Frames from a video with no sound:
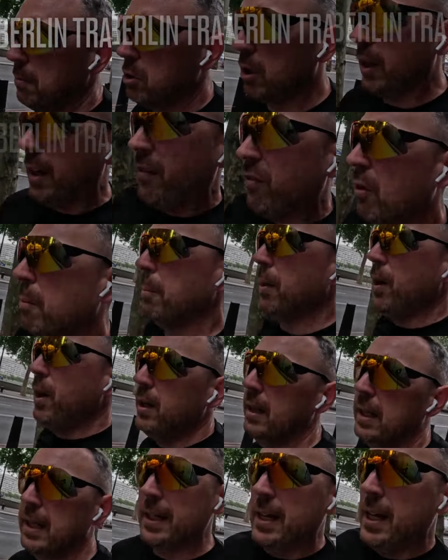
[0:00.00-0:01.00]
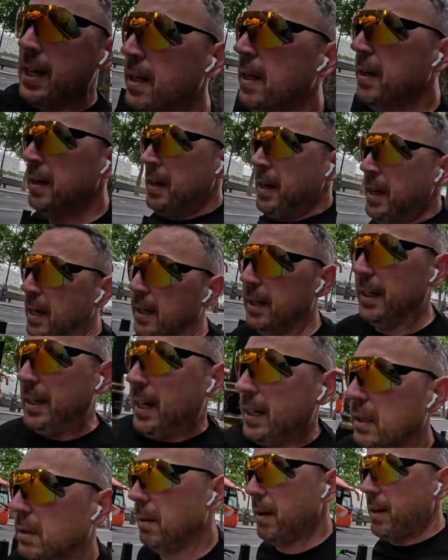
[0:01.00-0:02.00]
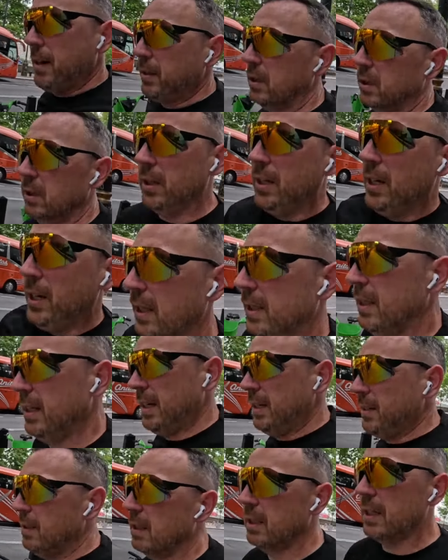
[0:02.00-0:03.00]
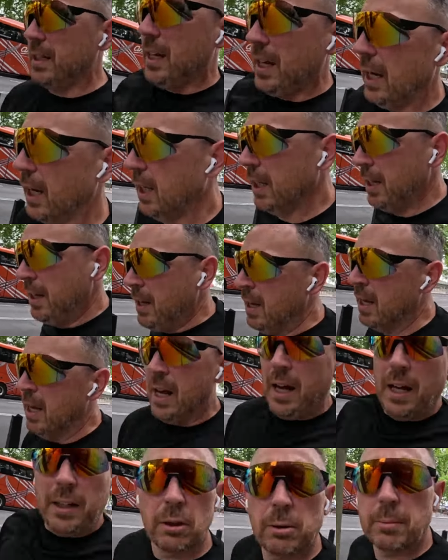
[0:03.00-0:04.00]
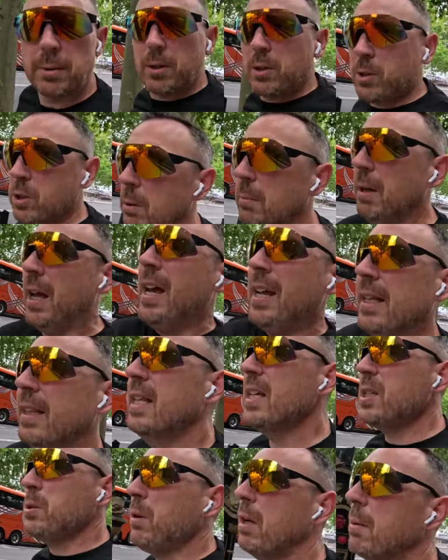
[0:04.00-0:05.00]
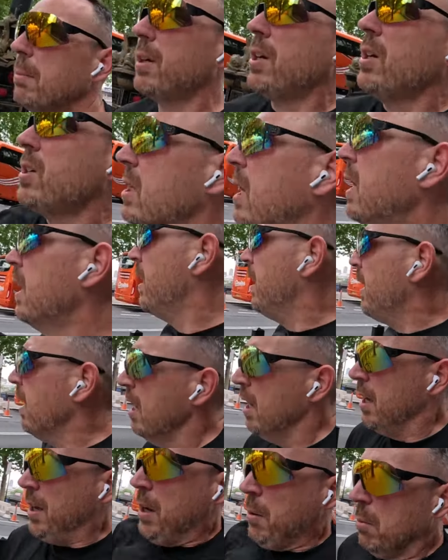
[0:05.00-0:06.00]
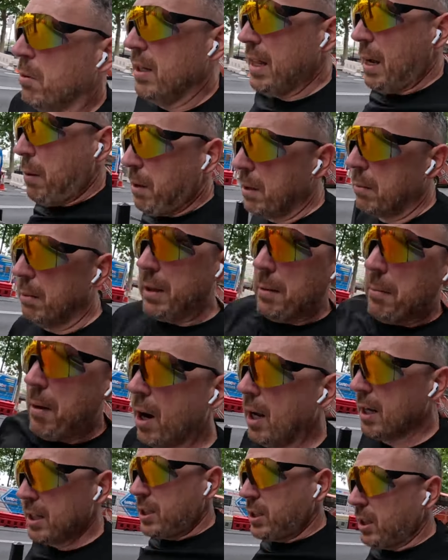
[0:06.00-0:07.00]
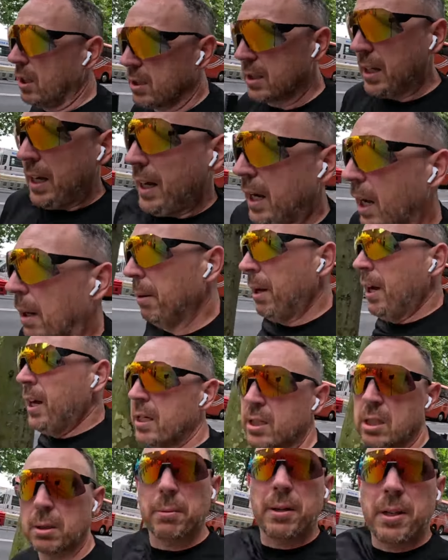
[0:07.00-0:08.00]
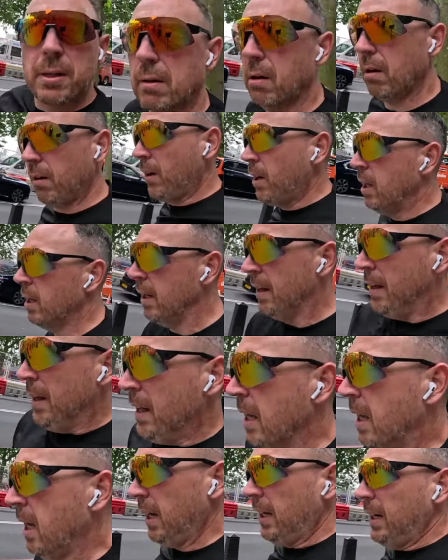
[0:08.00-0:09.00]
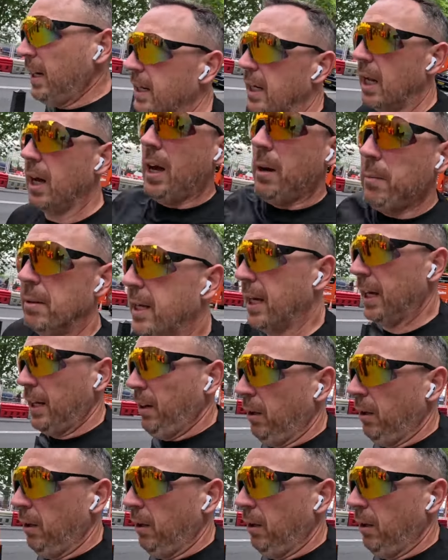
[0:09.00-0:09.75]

training for Berlin and another marathon at the end of the year. I thought it'd be awesome in this week because we're in that week where the mileage starts going up, to bring you along and let you know how we're getting